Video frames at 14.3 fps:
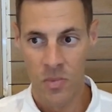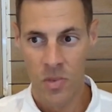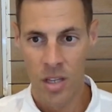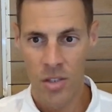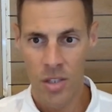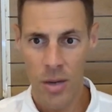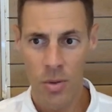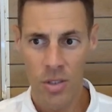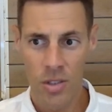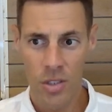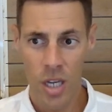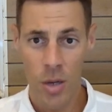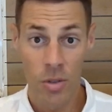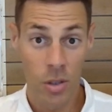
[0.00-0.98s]
she
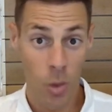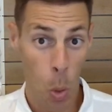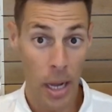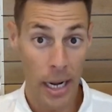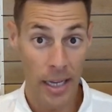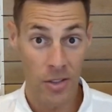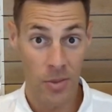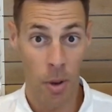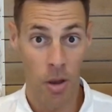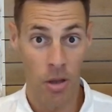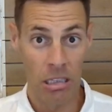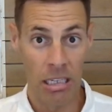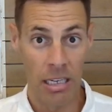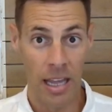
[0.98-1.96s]
was quite
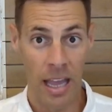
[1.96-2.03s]
outspoken.